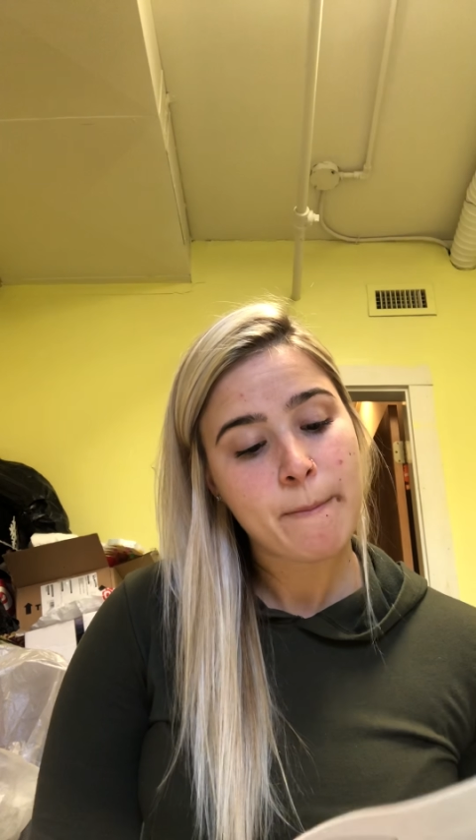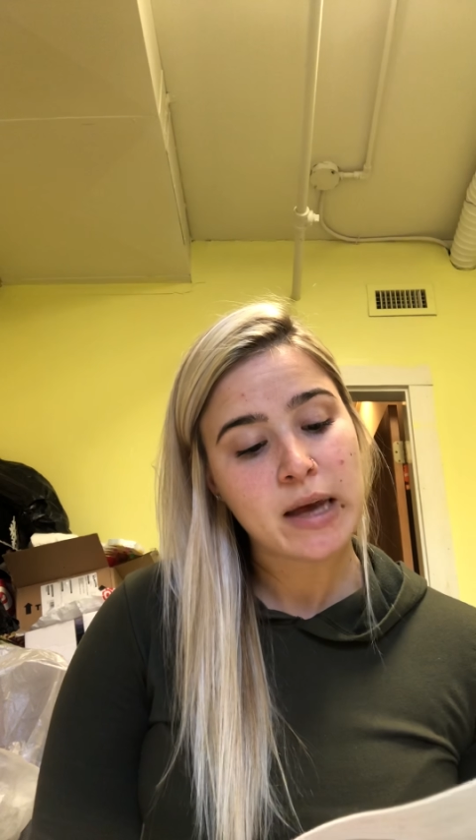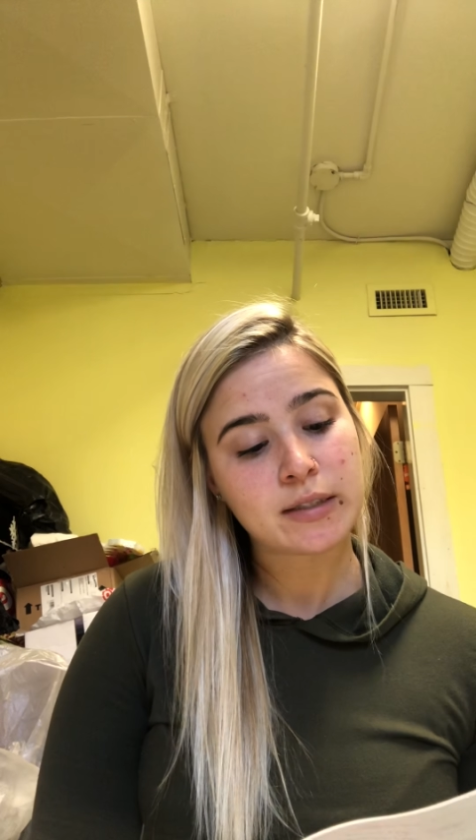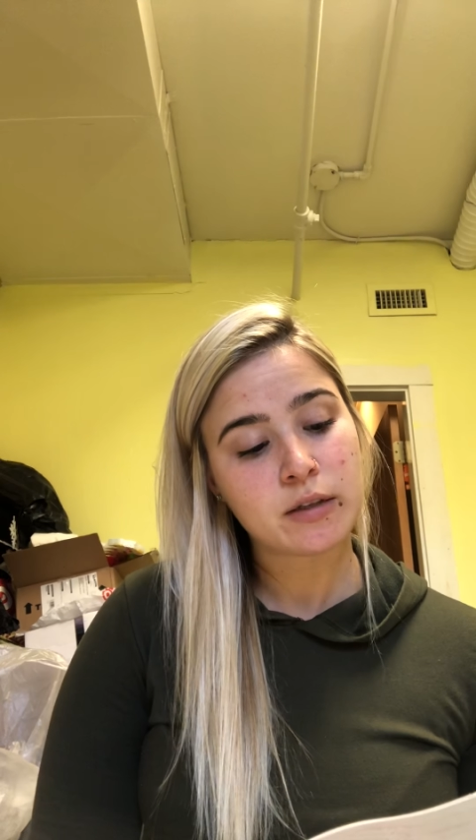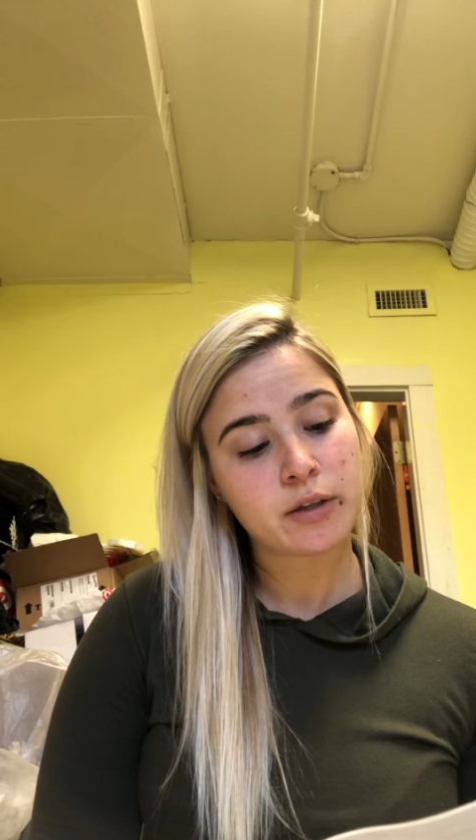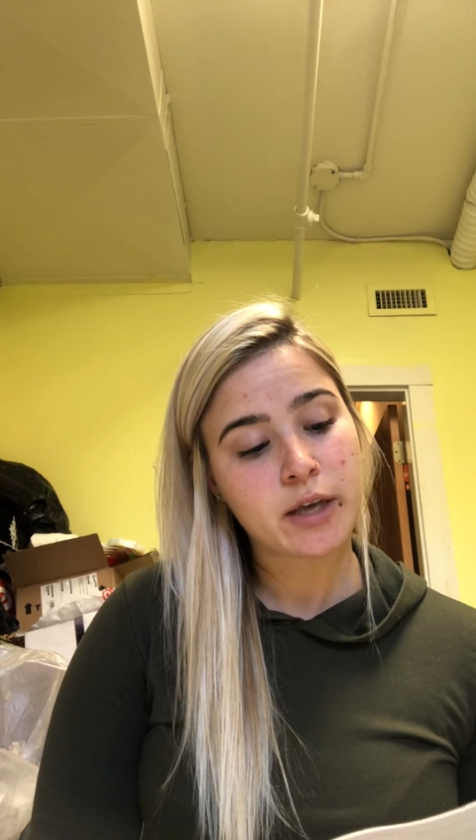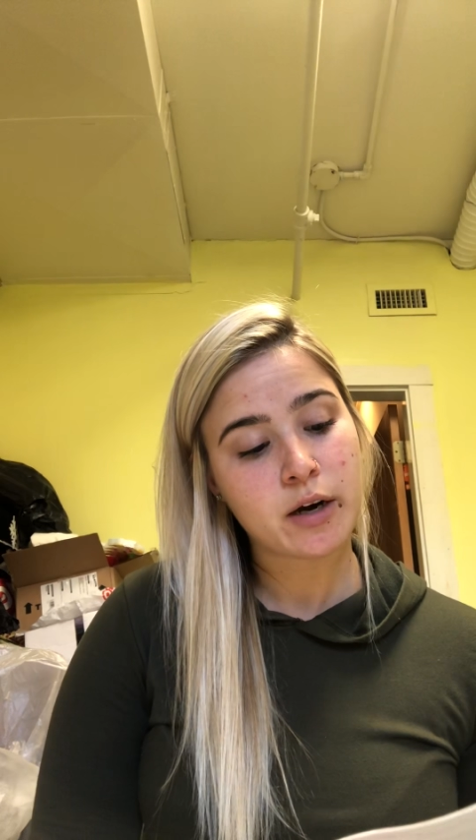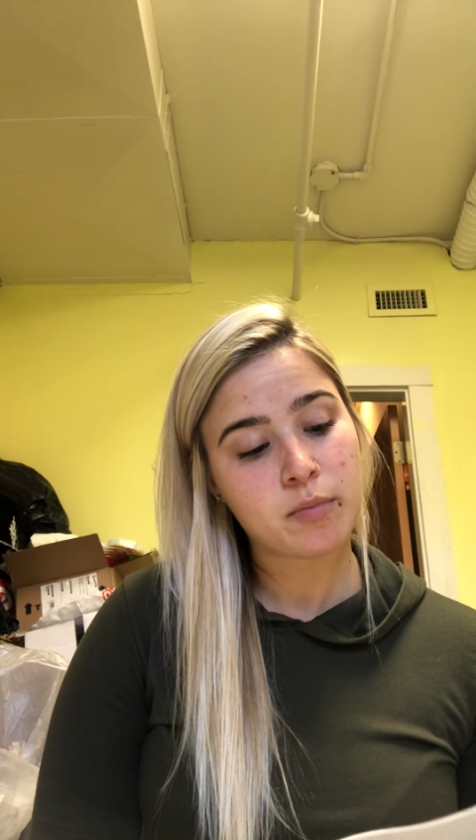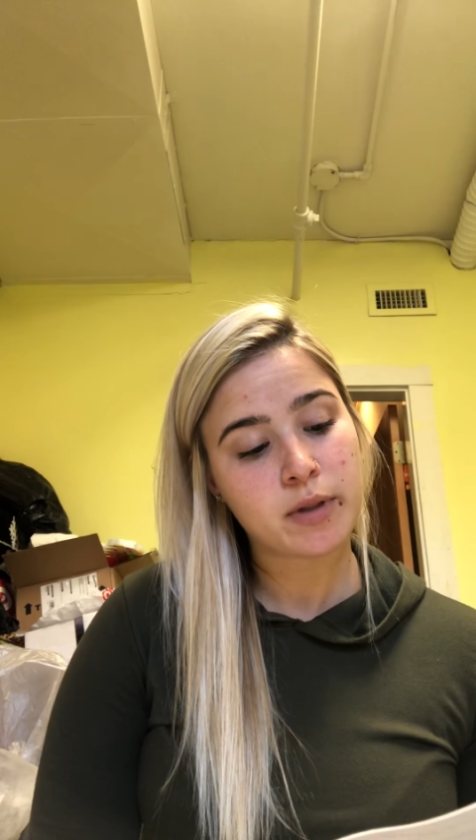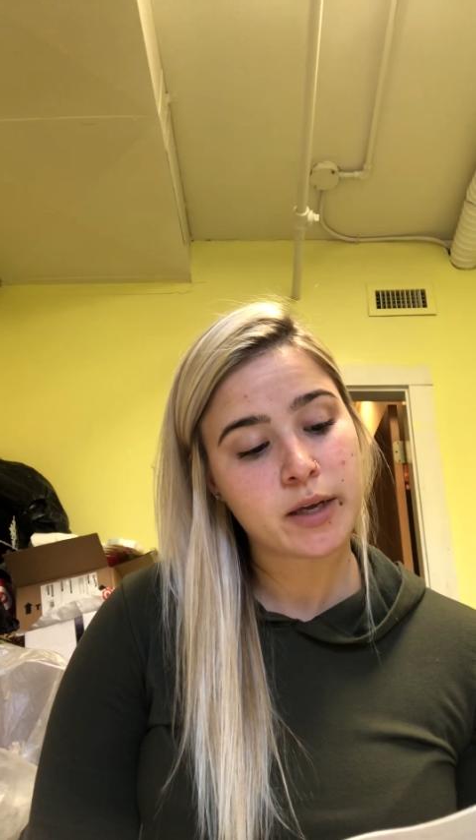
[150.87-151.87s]
Mass Health
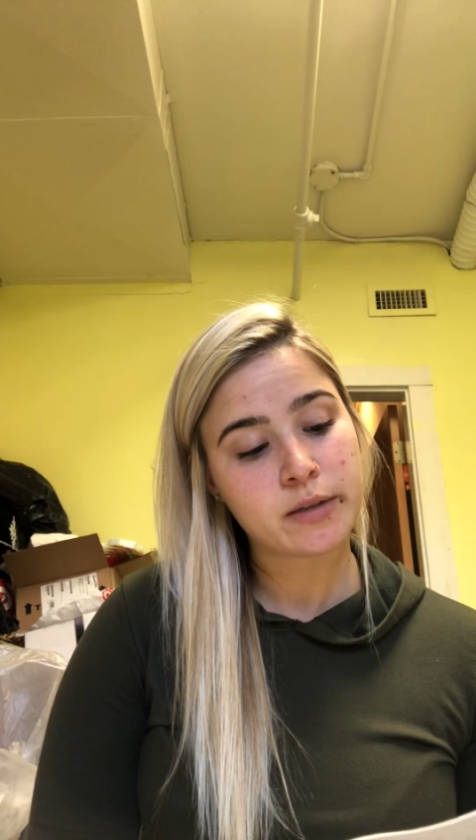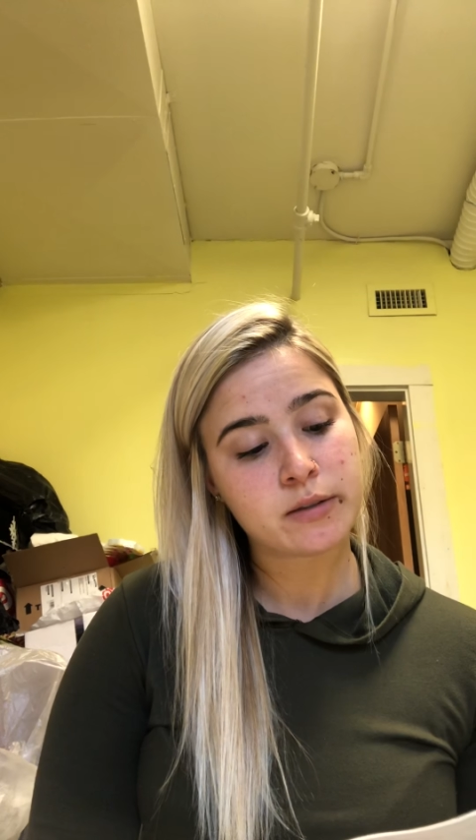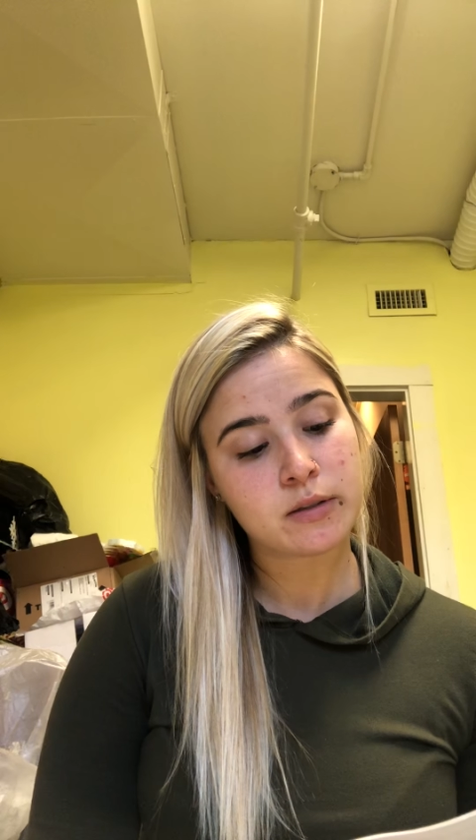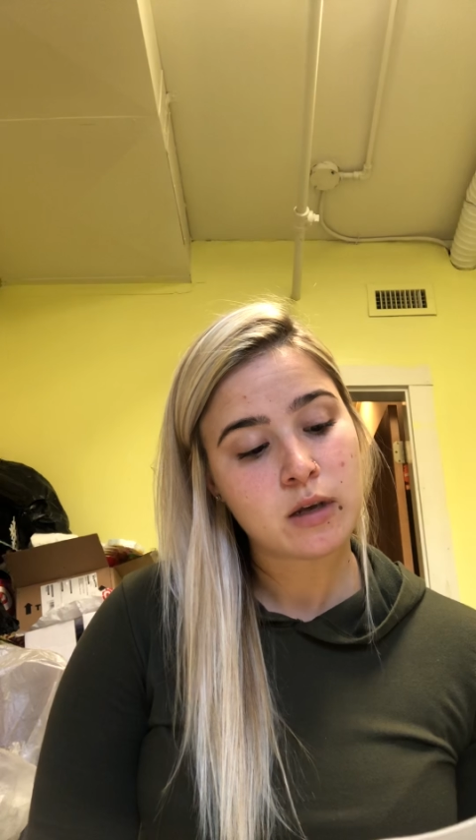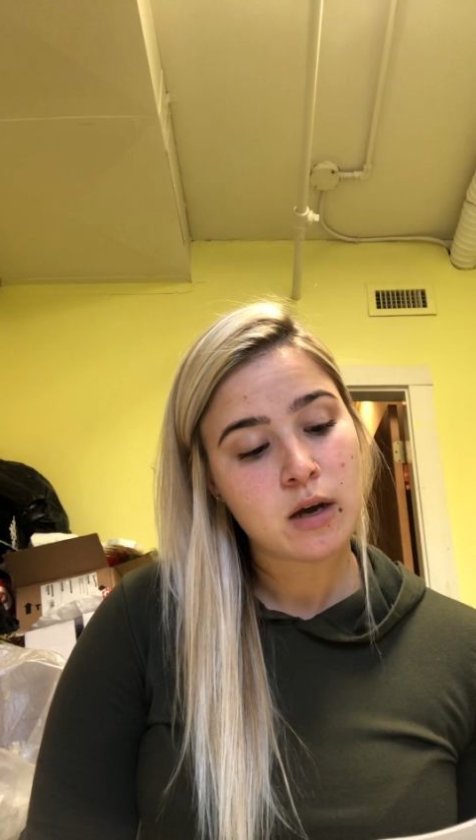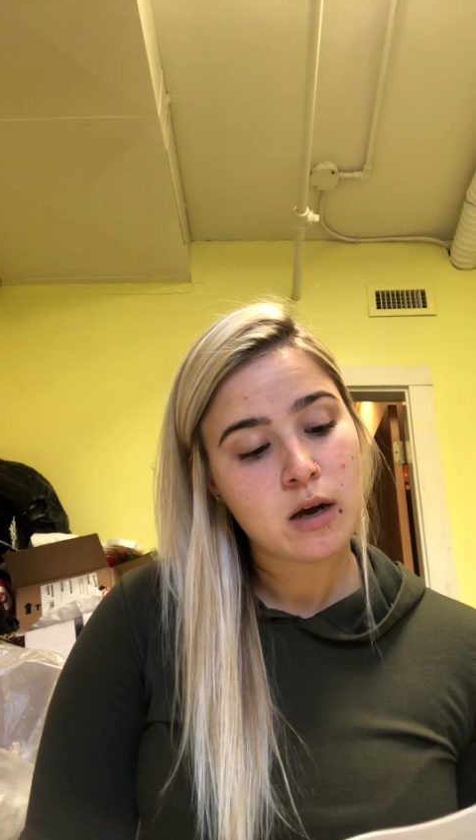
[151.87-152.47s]
Care Plans,